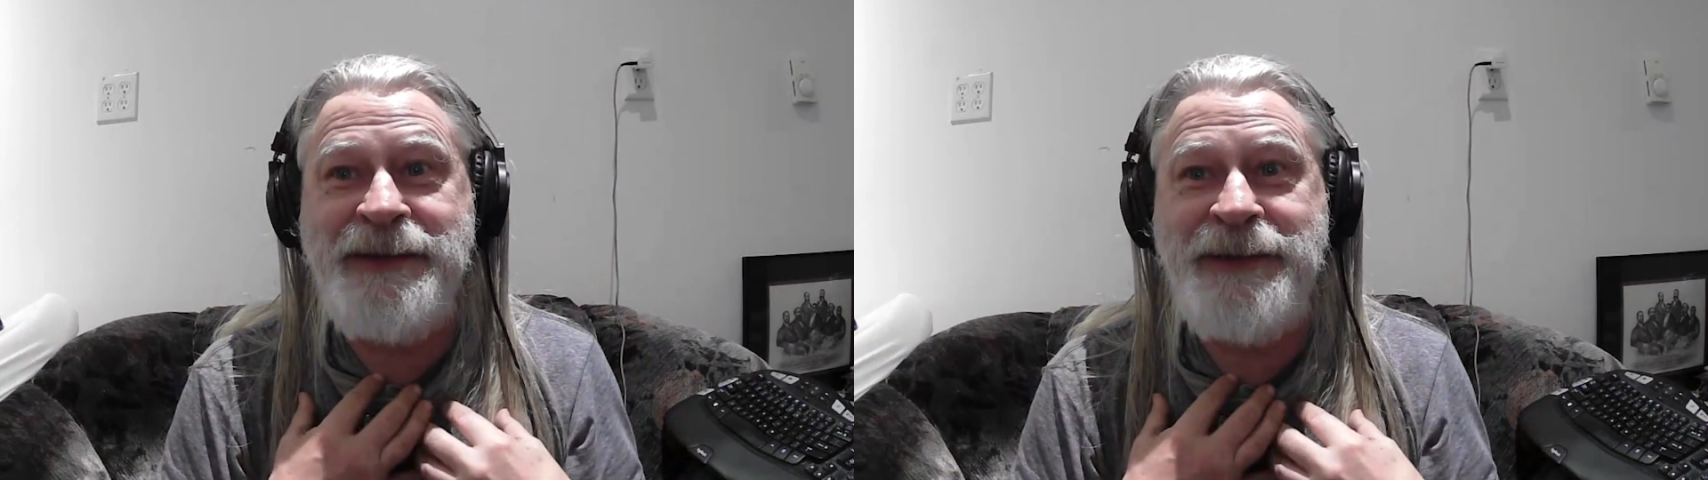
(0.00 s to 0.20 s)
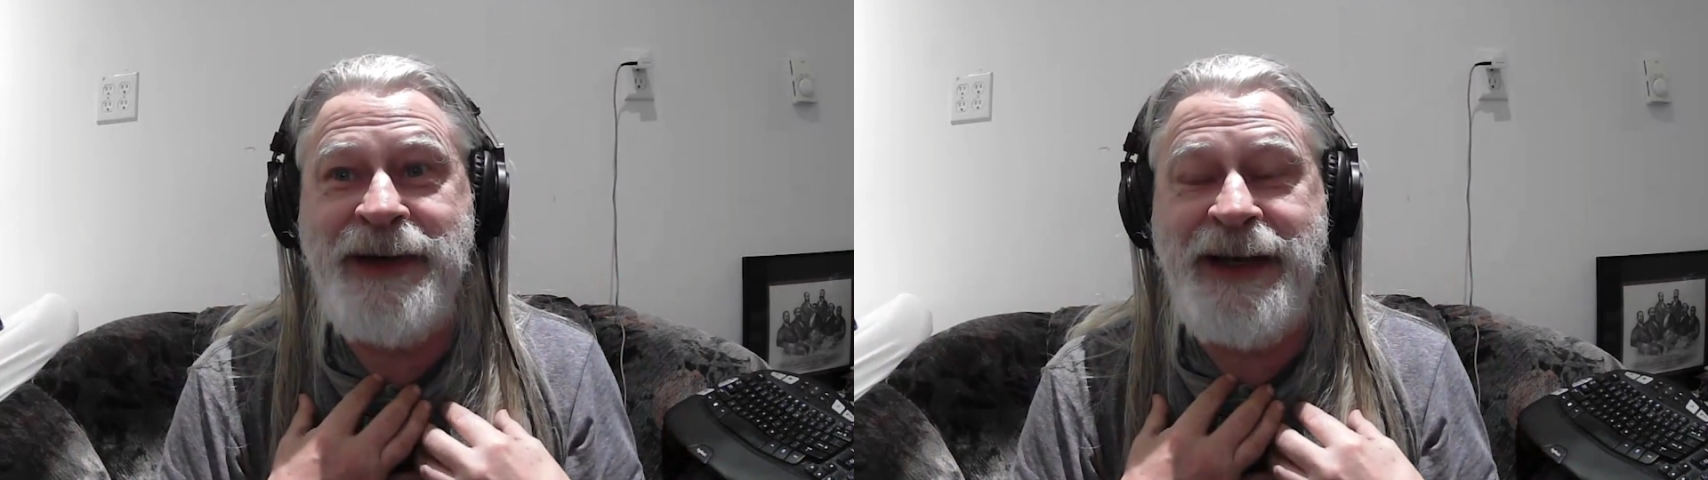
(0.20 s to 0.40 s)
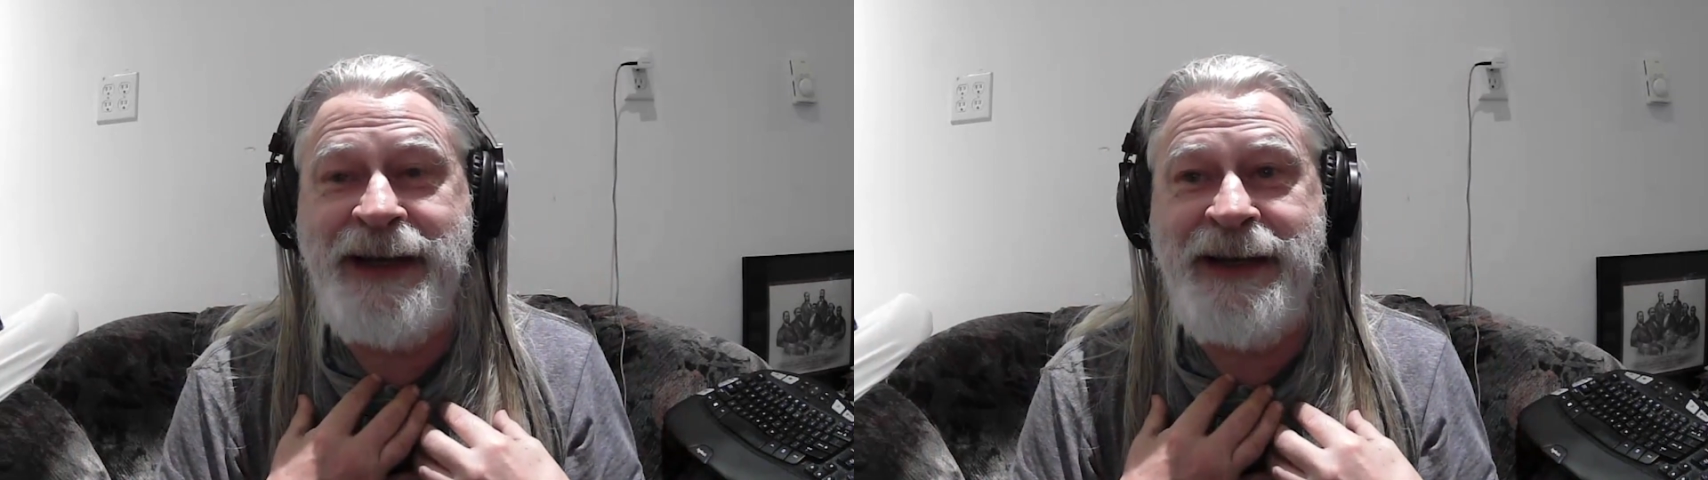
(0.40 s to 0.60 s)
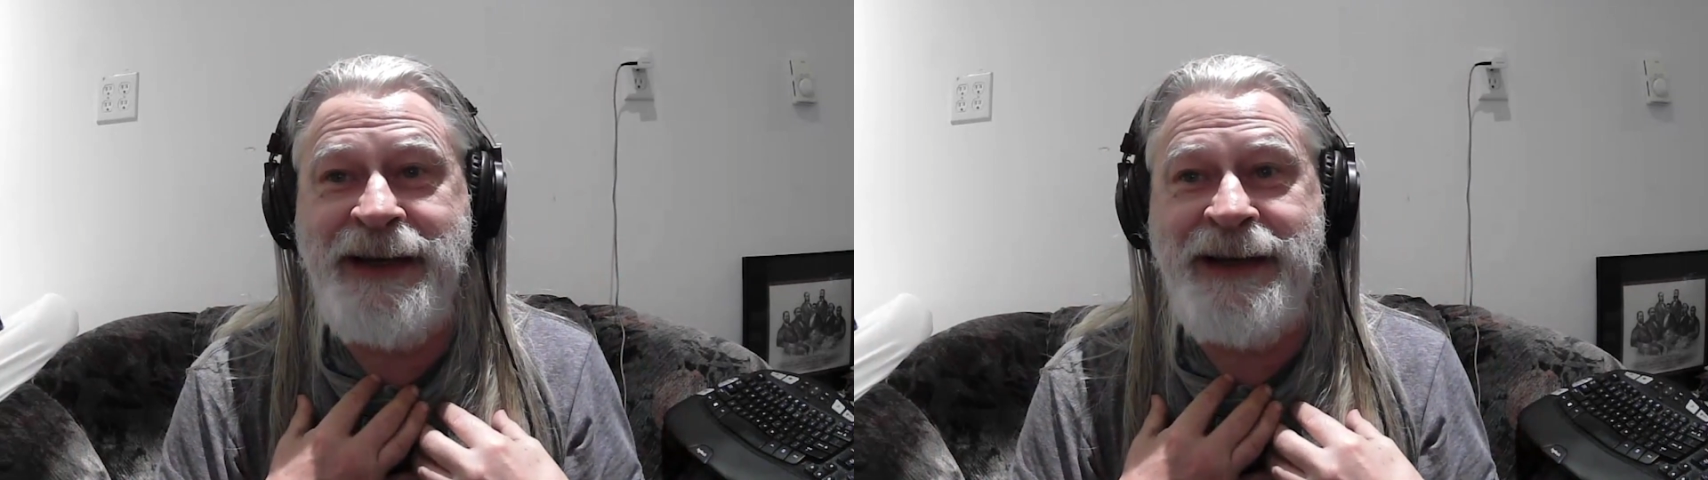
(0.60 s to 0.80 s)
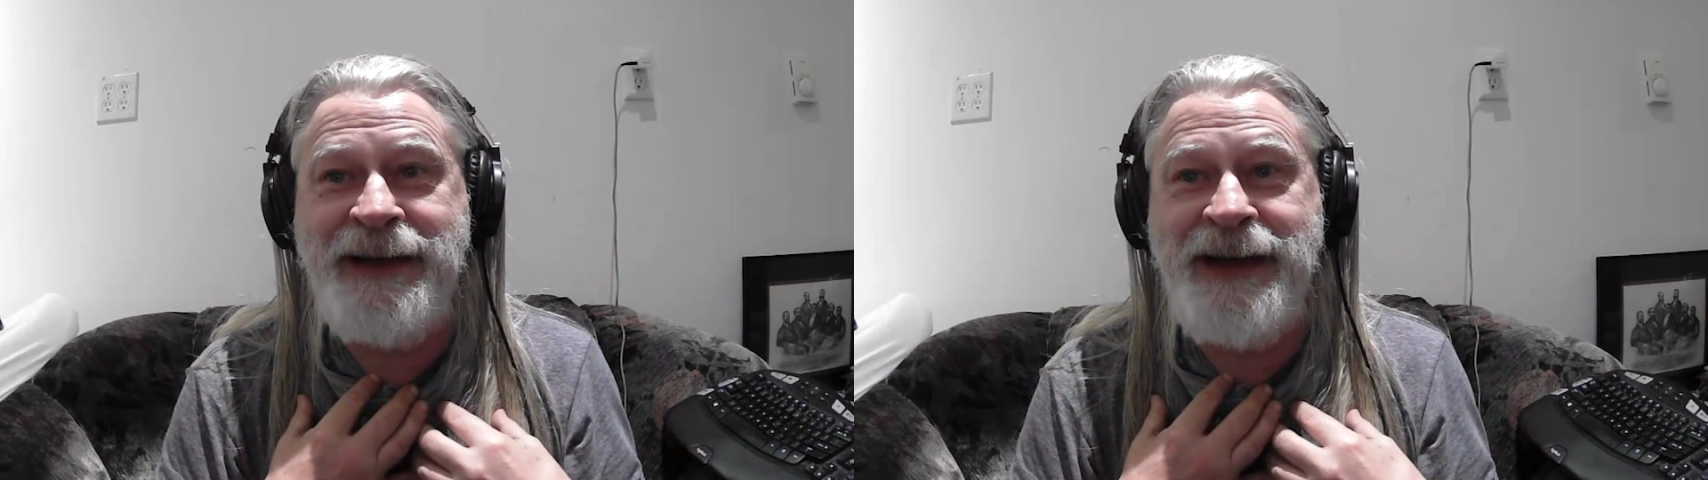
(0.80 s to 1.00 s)

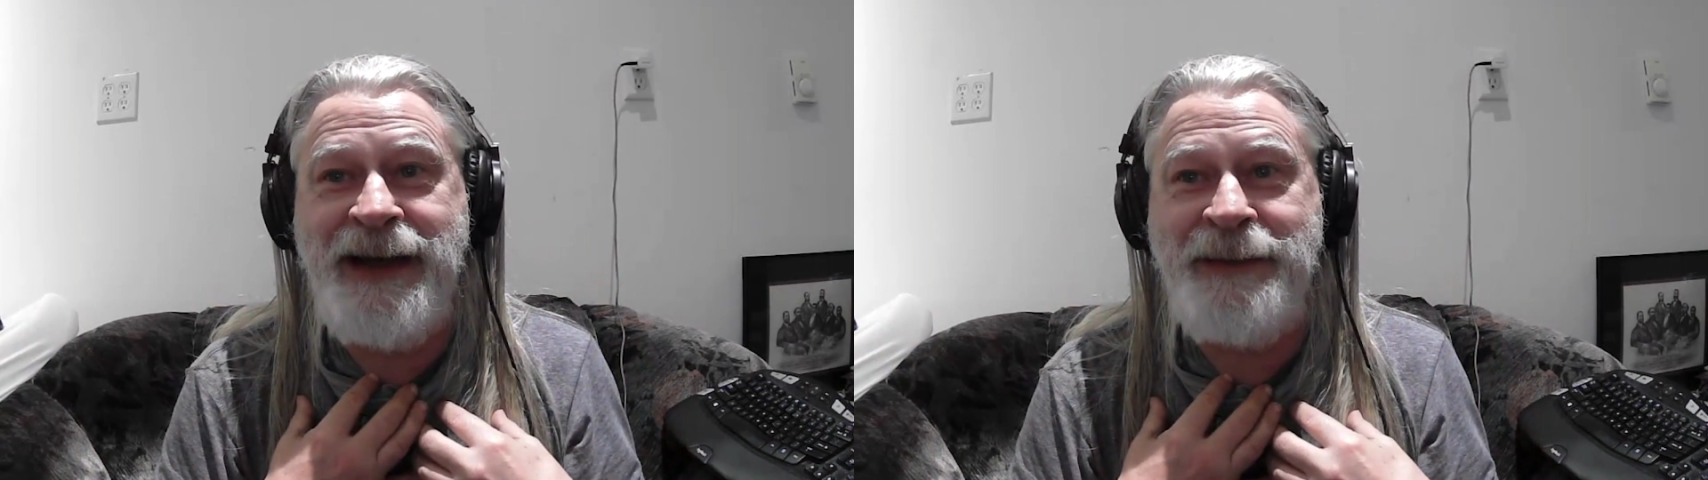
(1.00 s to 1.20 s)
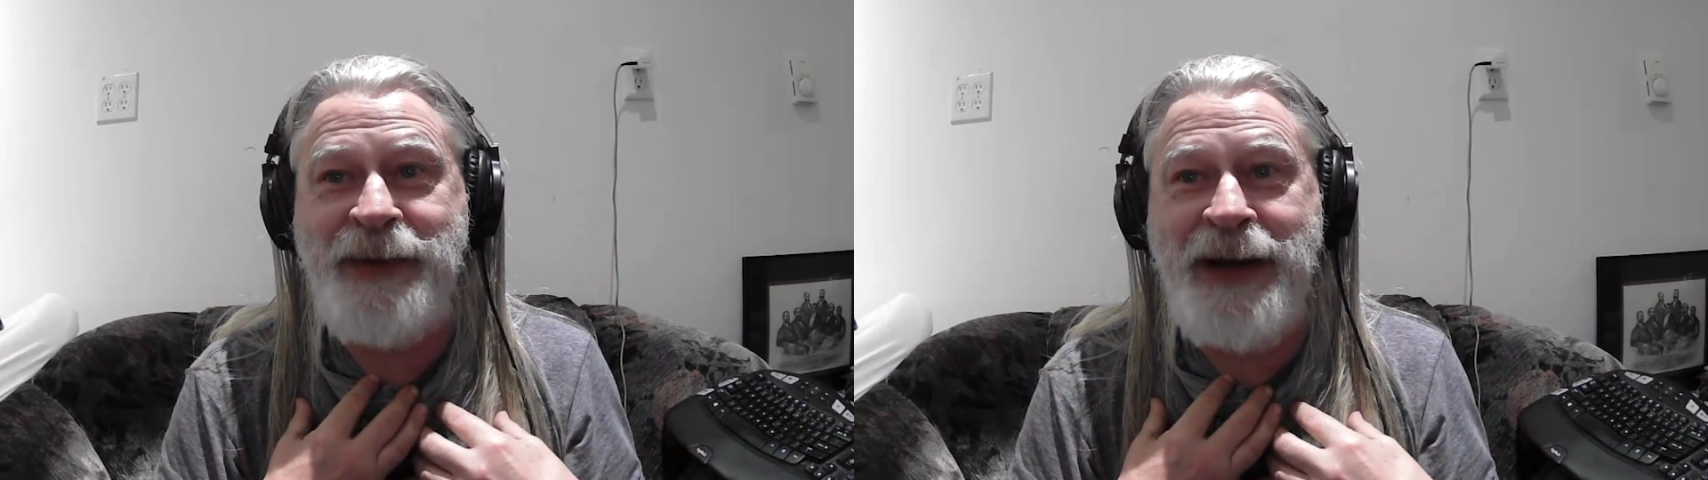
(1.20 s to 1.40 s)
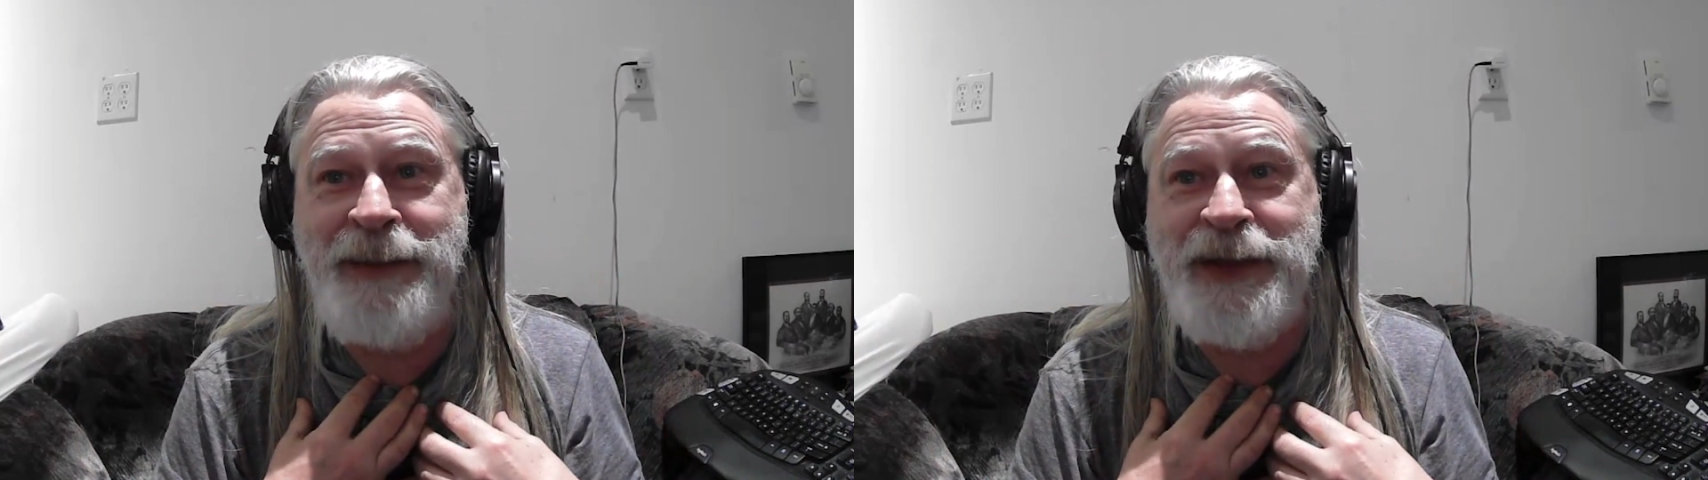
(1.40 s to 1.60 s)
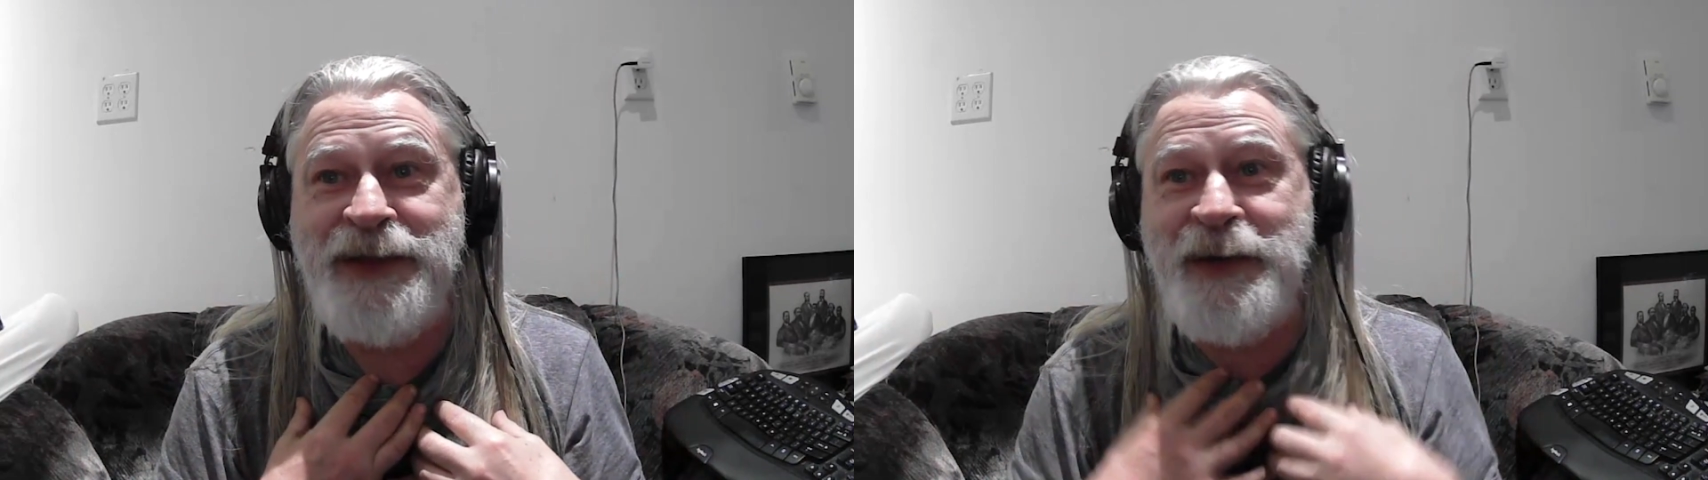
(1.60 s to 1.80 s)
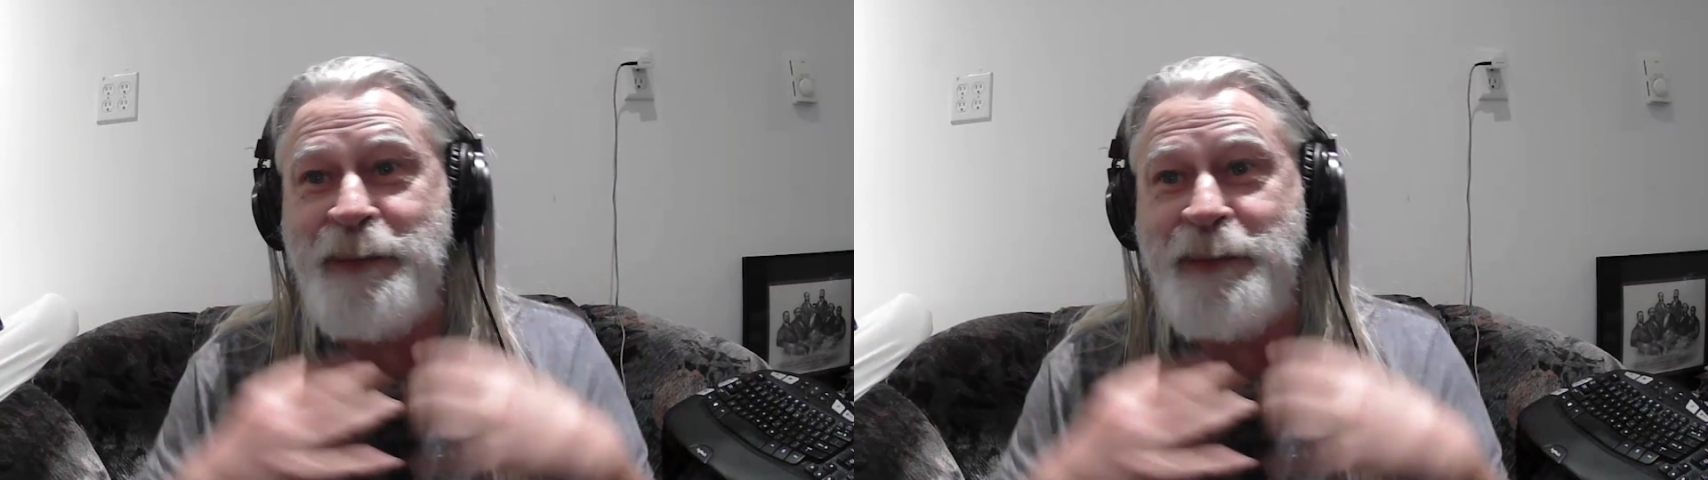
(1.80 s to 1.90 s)
frickin' Prime Minister,